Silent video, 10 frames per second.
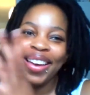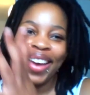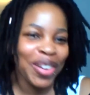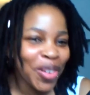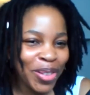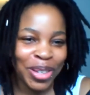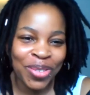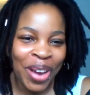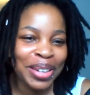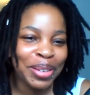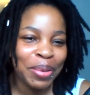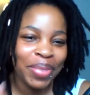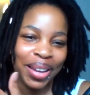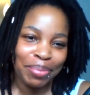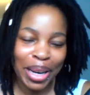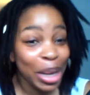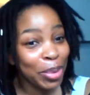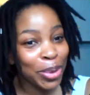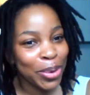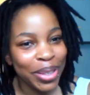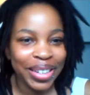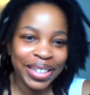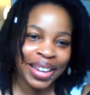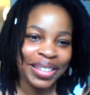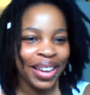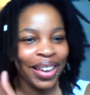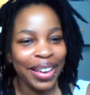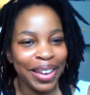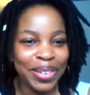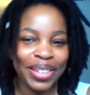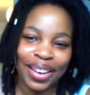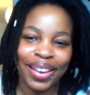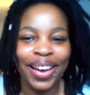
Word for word: I know this is random, but my name is also Natasha, and uh,